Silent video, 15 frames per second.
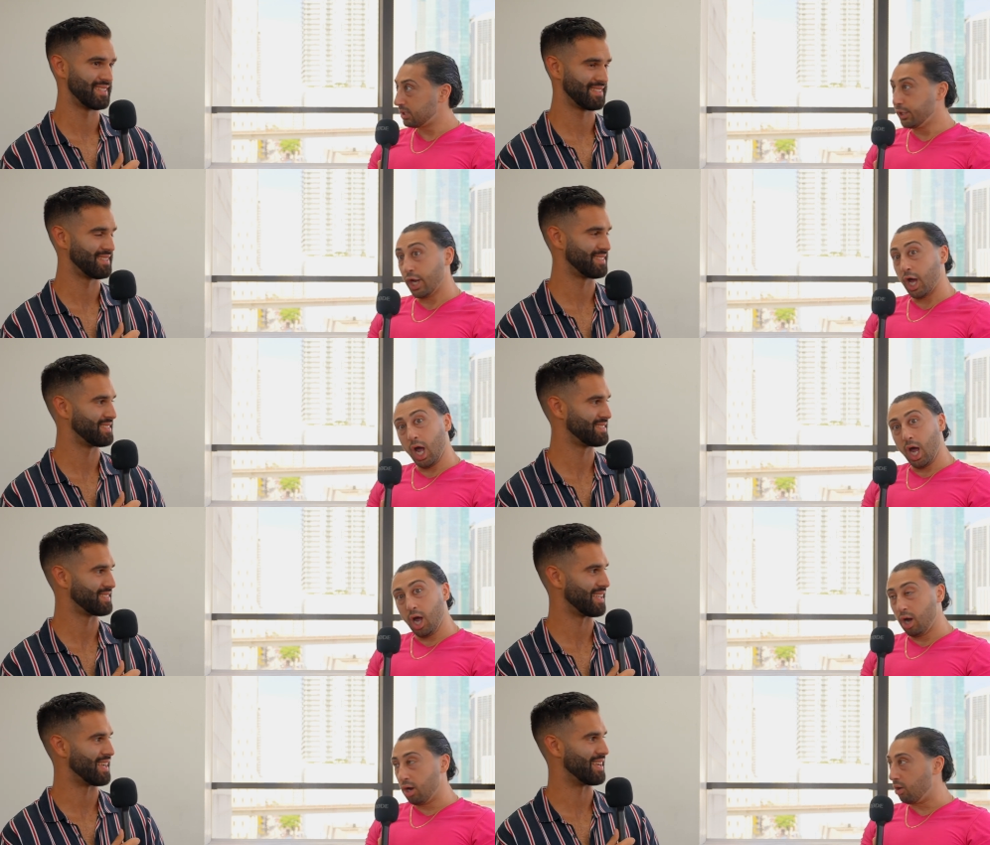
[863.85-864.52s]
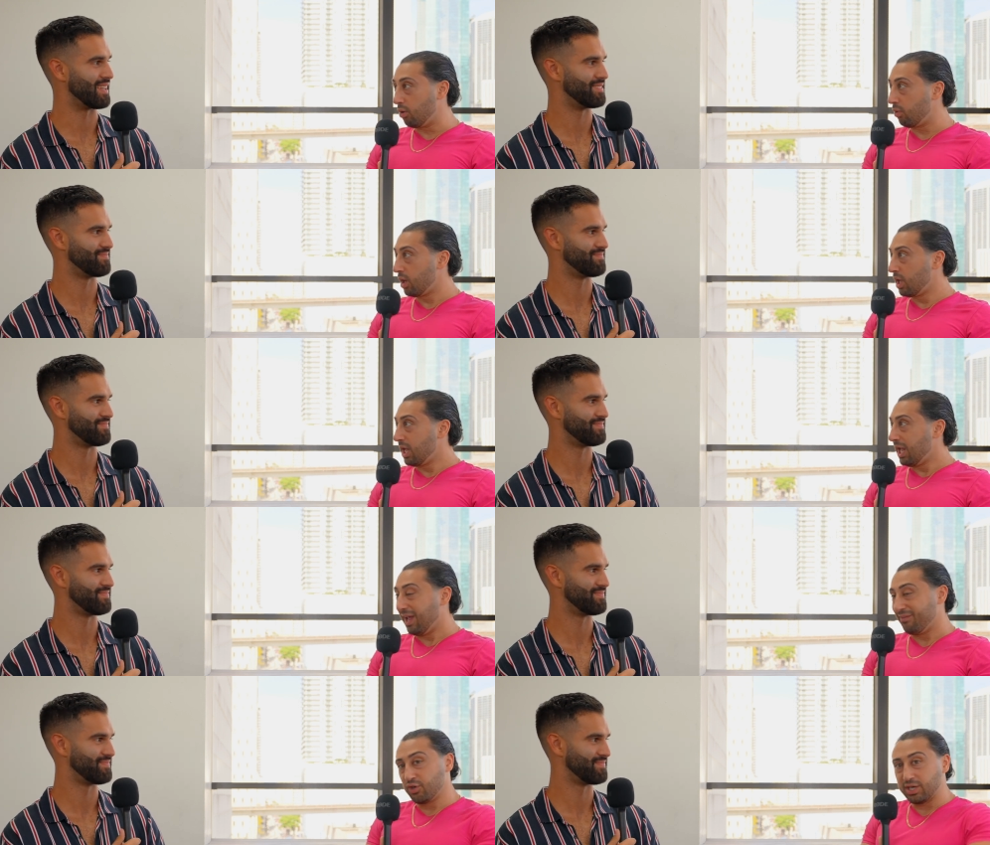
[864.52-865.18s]
Speaker 1: No.
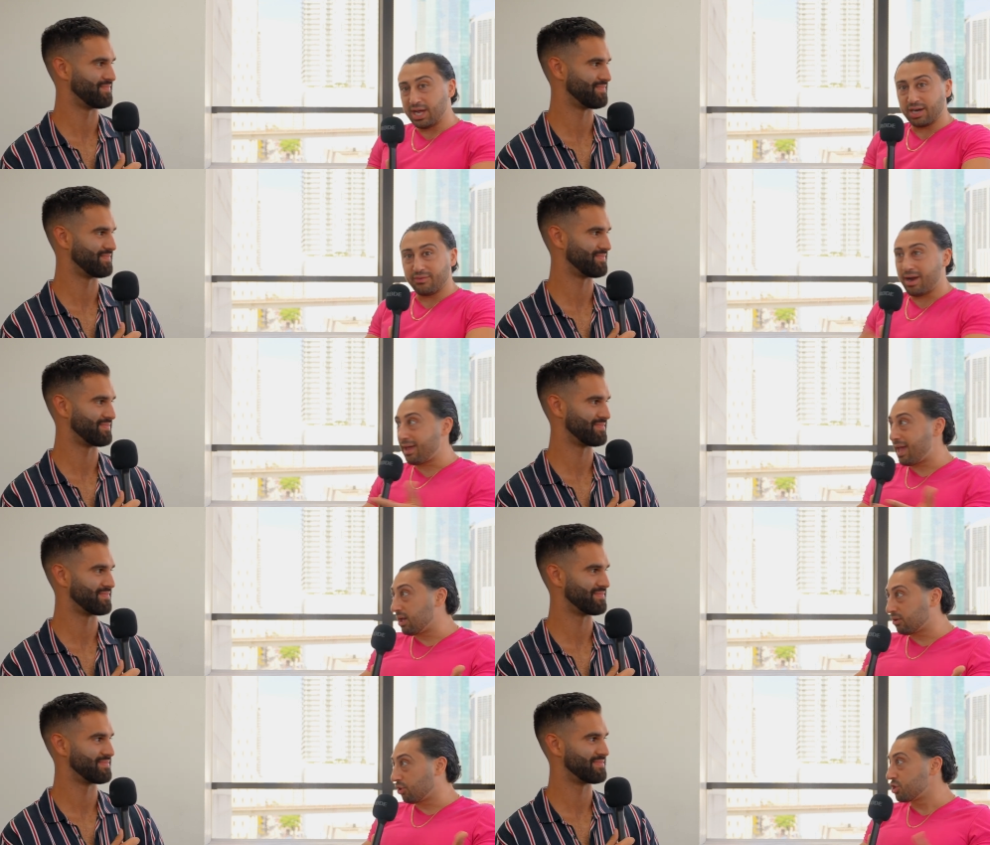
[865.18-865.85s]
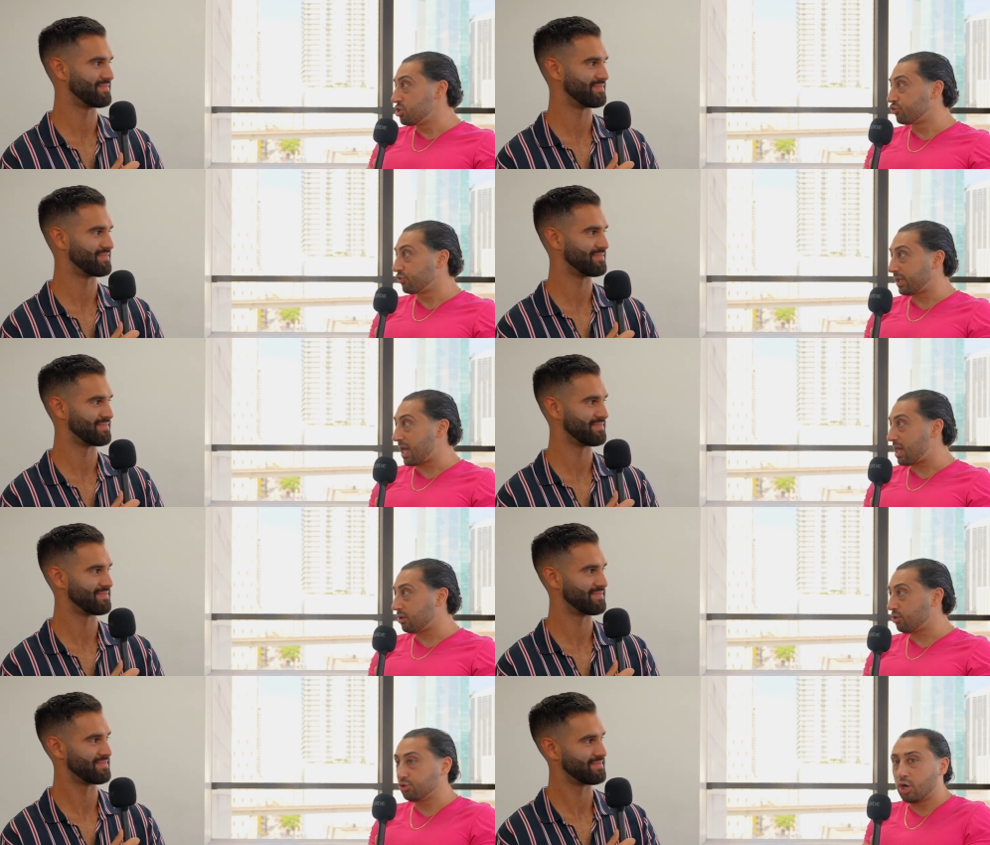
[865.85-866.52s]
If you're not around alcohol, can you drink
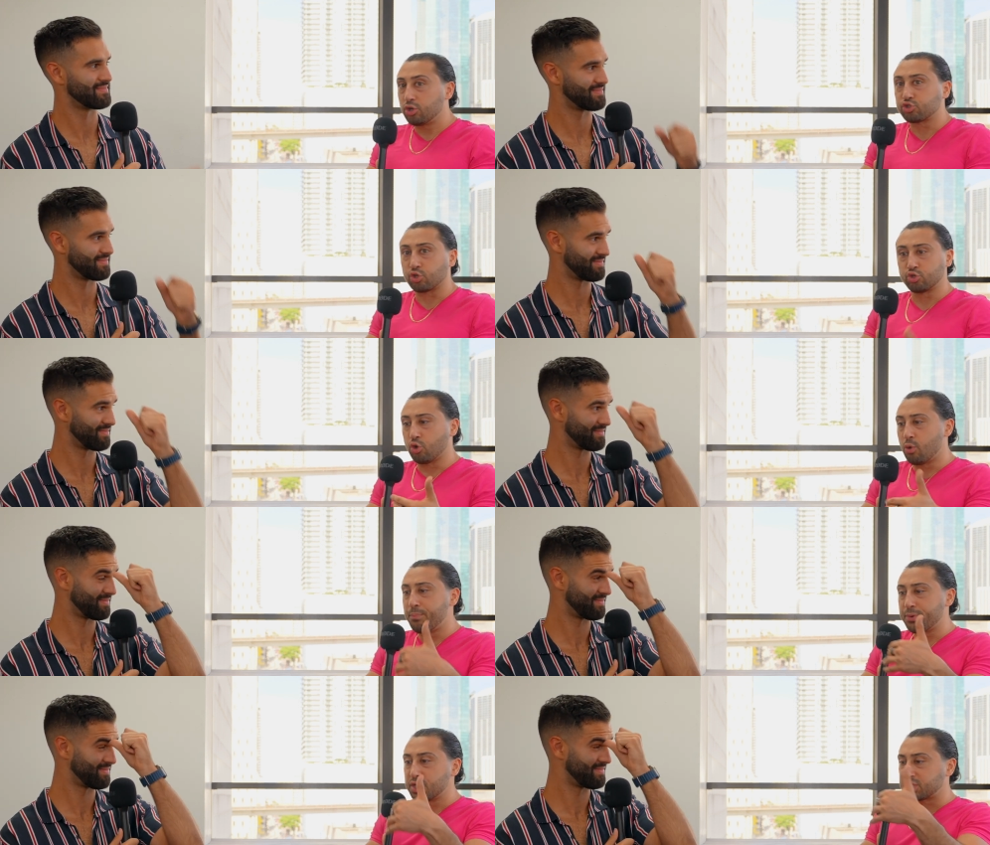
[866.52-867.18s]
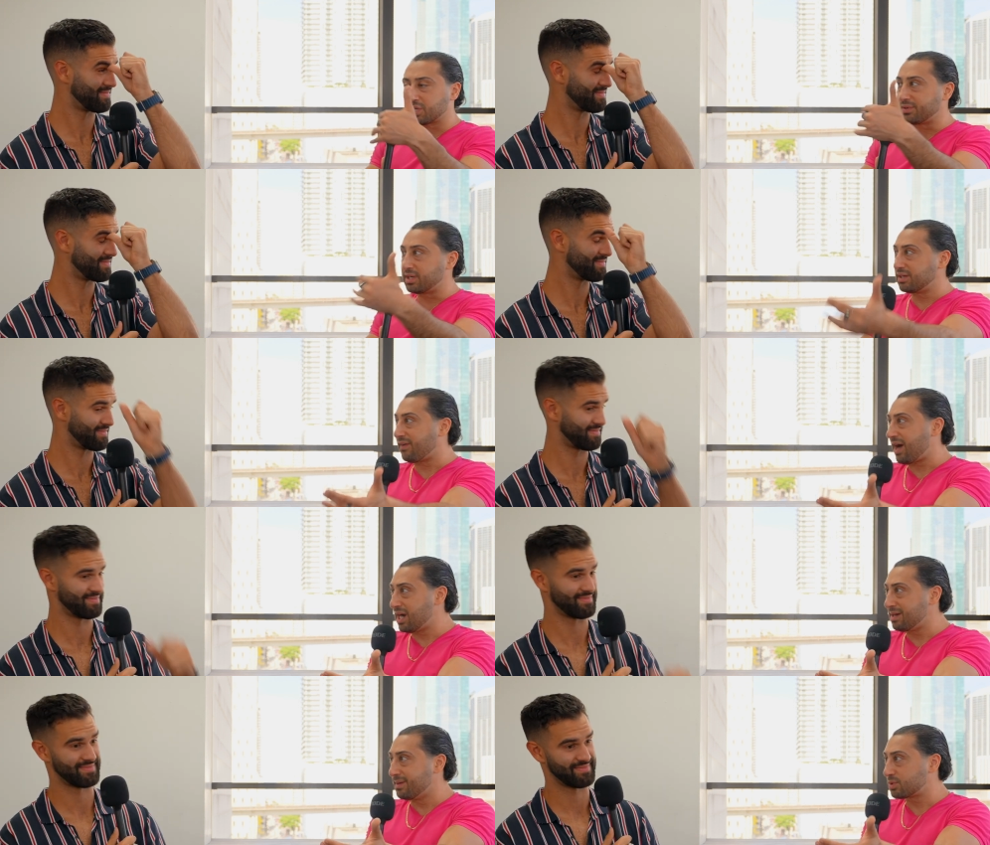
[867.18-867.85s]
alcohol? No. So don't put yourself in
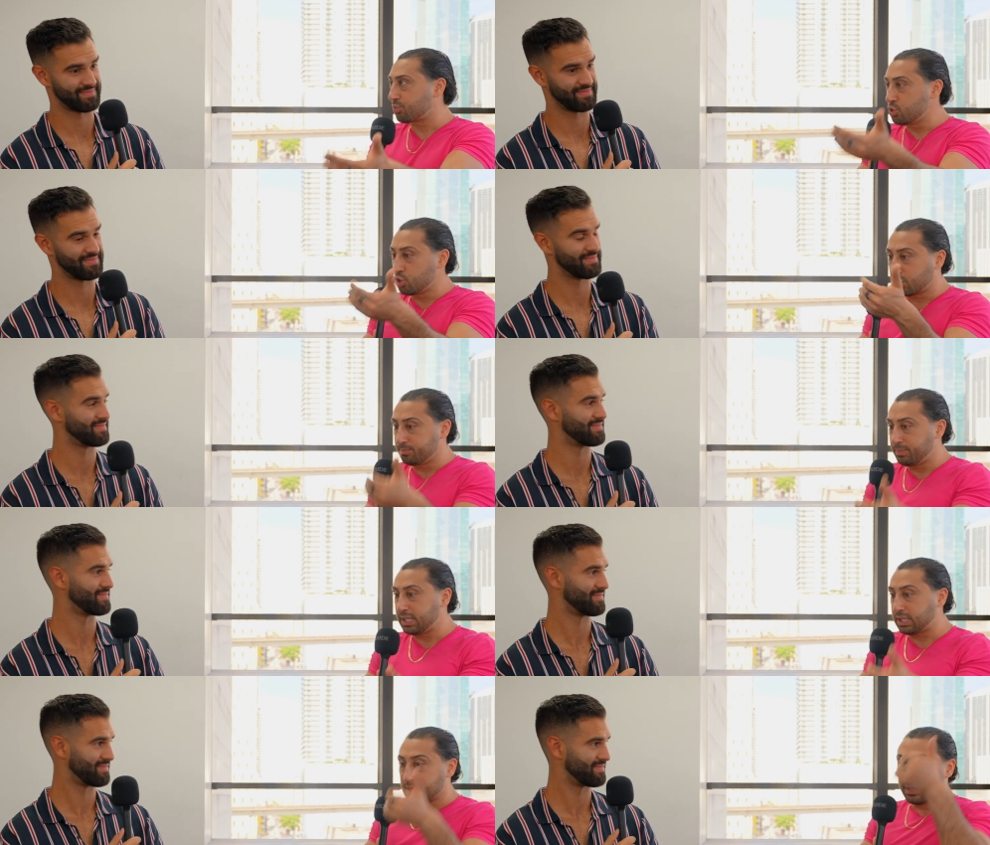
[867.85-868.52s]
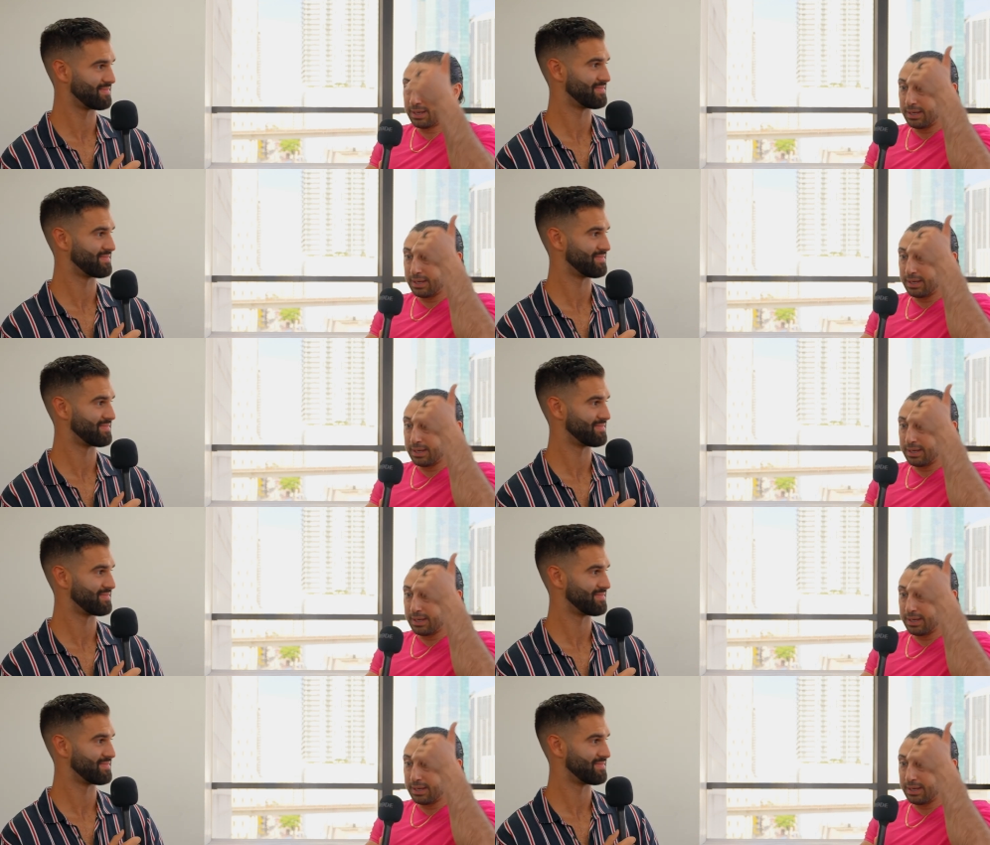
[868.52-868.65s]
environments where you can be